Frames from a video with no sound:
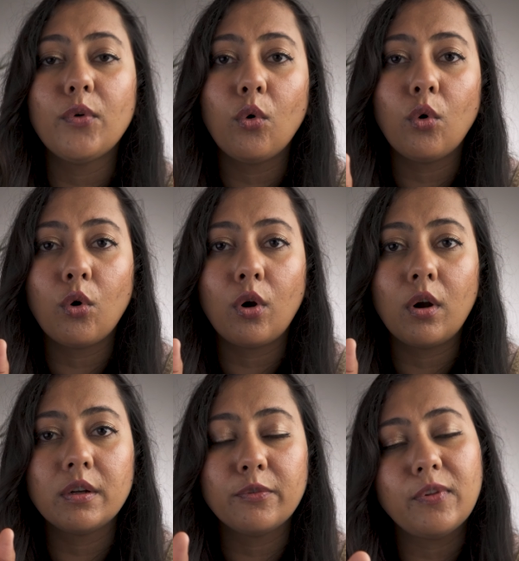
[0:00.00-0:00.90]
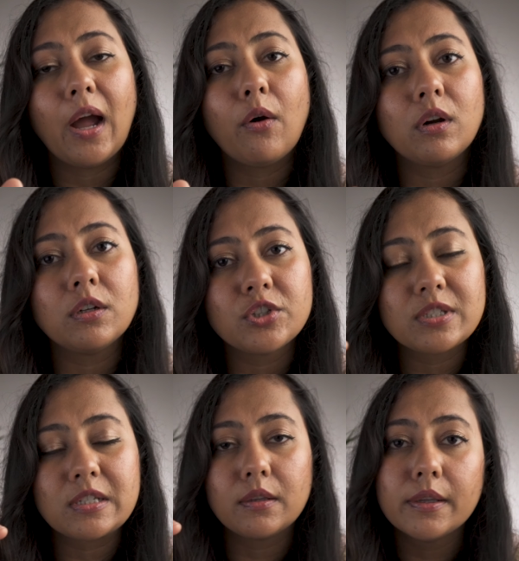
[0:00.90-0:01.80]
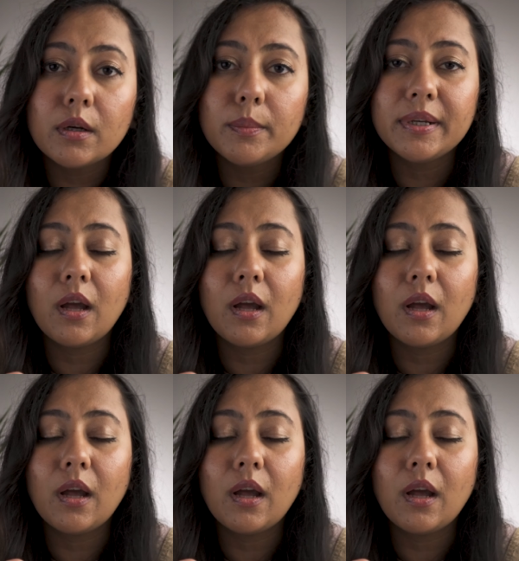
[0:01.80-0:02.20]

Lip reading: or the flower just a little bit